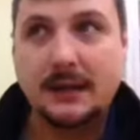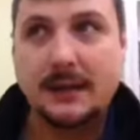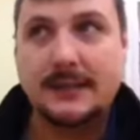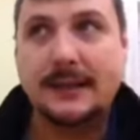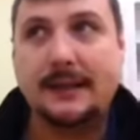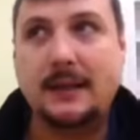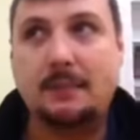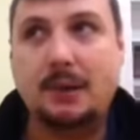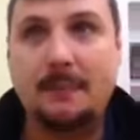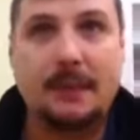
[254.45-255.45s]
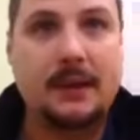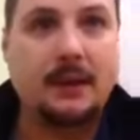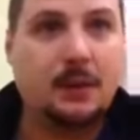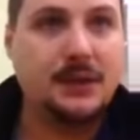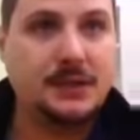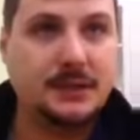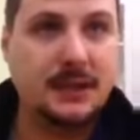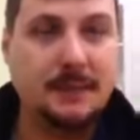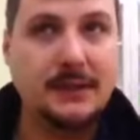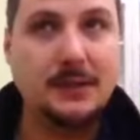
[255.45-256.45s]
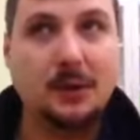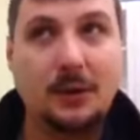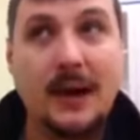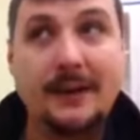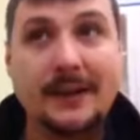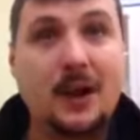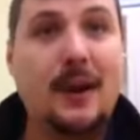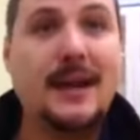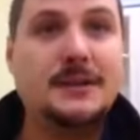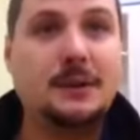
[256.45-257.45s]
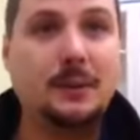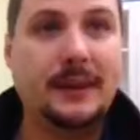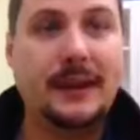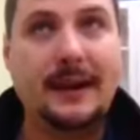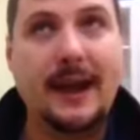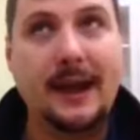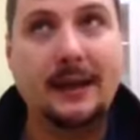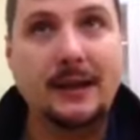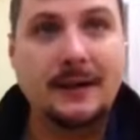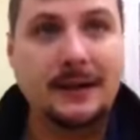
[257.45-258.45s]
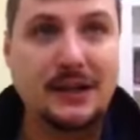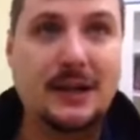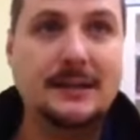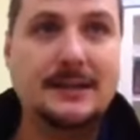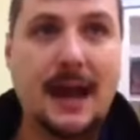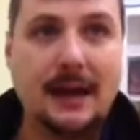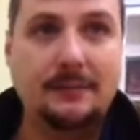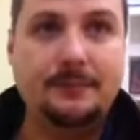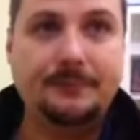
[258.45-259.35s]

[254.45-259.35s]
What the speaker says: Let's say like you put up like a question to your mentor, they don't answer it within a day, then you get sad.